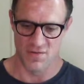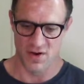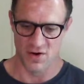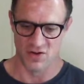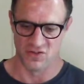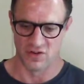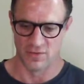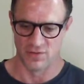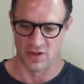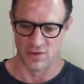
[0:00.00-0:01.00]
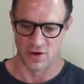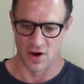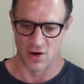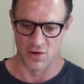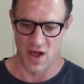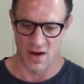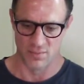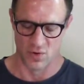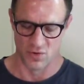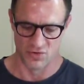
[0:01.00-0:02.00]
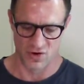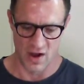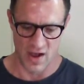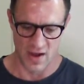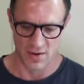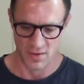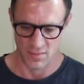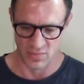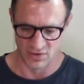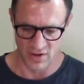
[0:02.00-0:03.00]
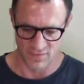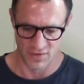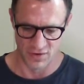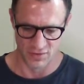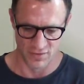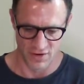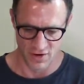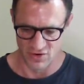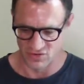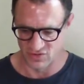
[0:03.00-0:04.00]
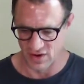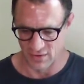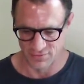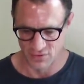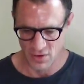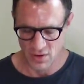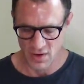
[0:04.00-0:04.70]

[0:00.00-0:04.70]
very stiff leather hard, not bone dry, but definitely very stiff.